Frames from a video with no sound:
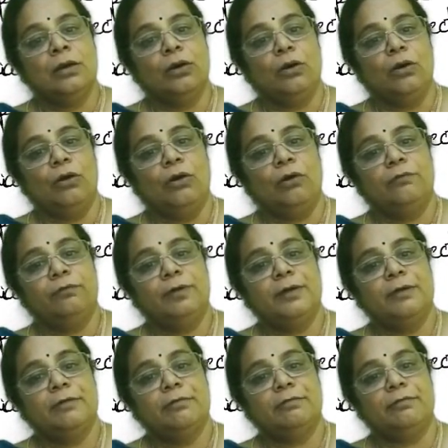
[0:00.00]
of
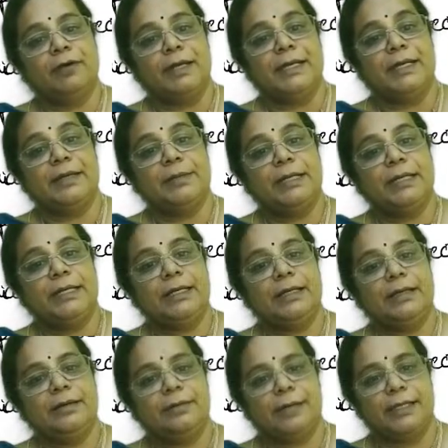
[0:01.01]

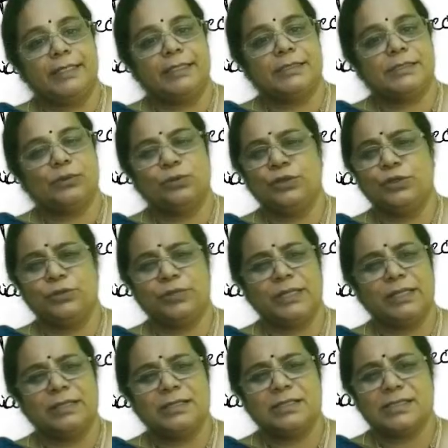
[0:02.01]
fundamental rights. Don't you
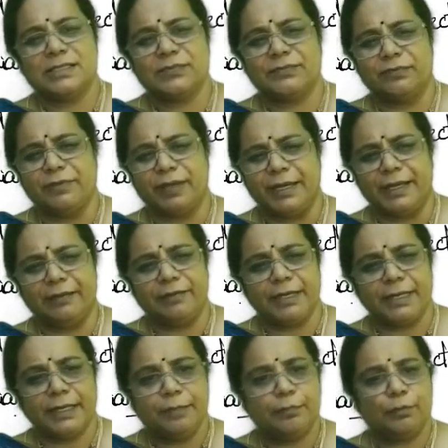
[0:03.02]
think this is very,
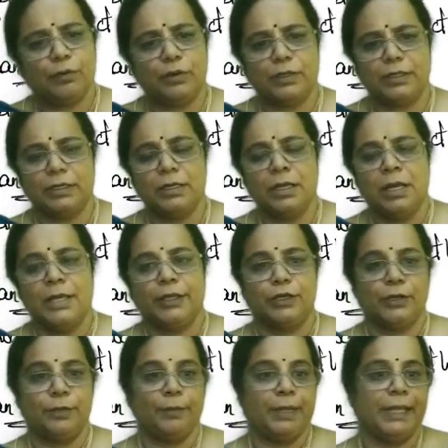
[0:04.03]
very important?
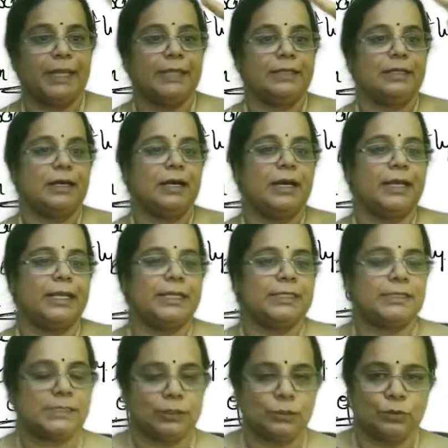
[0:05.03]
You're making the
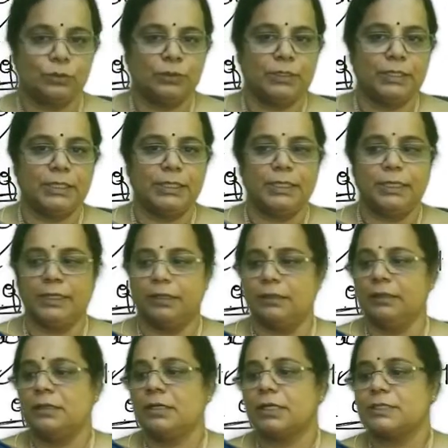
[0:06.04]
highest court in
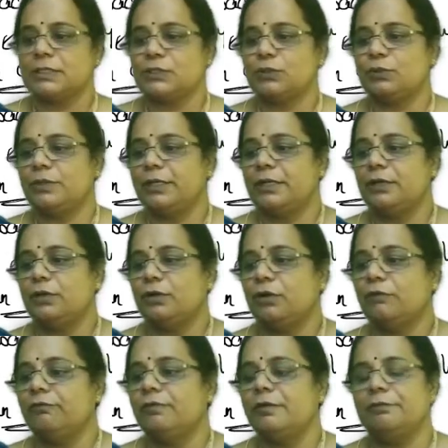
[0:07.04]
India custodian
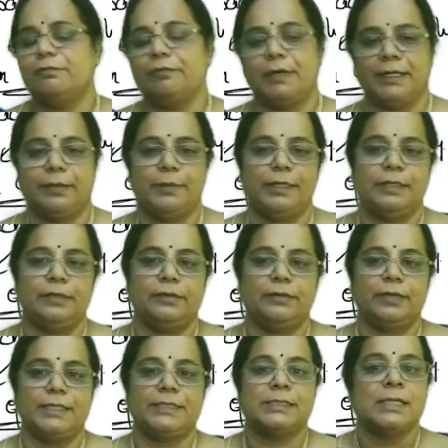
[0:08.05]
of fundamental
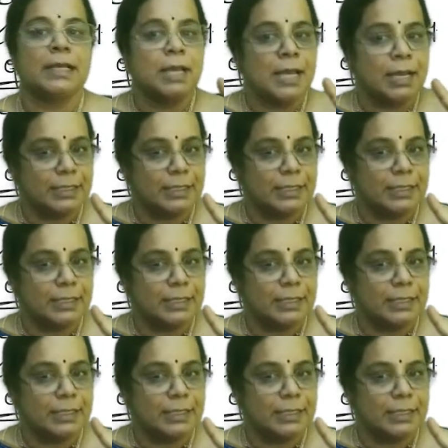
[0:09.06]
rights.